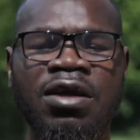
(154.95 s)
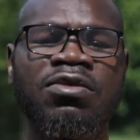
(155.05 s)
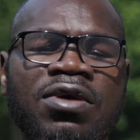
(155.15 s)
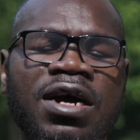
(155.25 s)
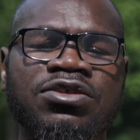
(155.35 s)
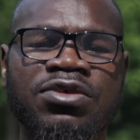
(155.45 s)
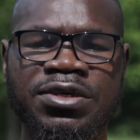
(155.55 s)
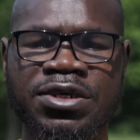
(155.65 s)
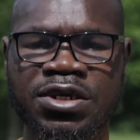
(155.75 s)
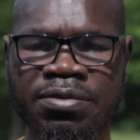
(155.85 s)
Look at your
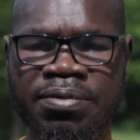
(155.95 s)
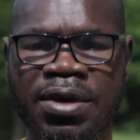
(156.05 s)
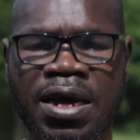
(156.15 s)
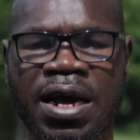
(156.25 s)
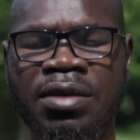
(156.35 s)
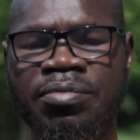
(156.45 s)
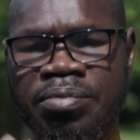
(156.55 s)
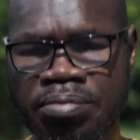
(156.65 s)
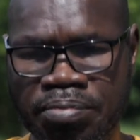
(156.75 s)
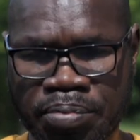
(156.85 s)
script and
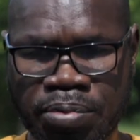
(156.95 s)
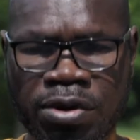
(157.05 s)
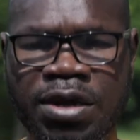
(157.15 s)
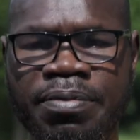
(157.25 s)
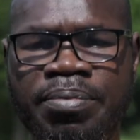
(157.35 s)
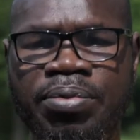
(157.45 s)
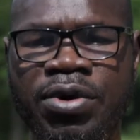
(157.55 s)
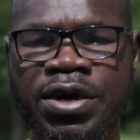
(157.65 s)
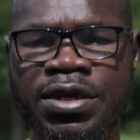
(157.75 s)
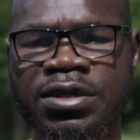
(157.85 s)
bullet
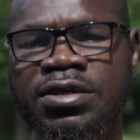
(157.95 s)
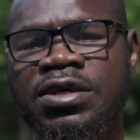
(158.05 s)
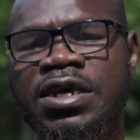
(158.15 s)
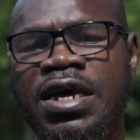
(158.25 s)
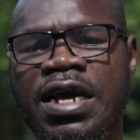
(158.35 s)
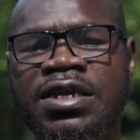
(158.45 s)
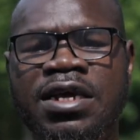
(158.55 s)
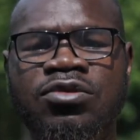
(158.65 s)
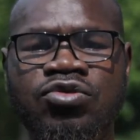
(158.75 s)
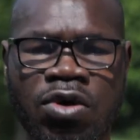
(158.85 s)
point and
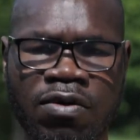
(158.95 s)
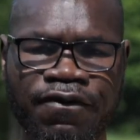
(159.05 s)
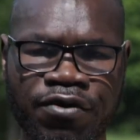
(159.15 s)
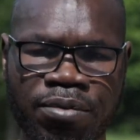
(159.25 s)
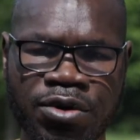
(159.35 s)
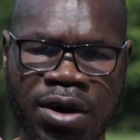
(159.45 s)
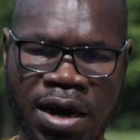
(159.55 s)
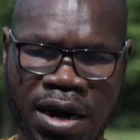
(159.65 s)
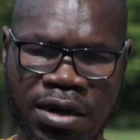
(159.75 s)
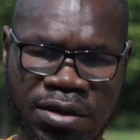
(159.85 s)
then talk from your
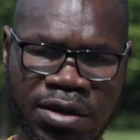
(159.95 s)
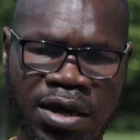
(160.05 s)
heart.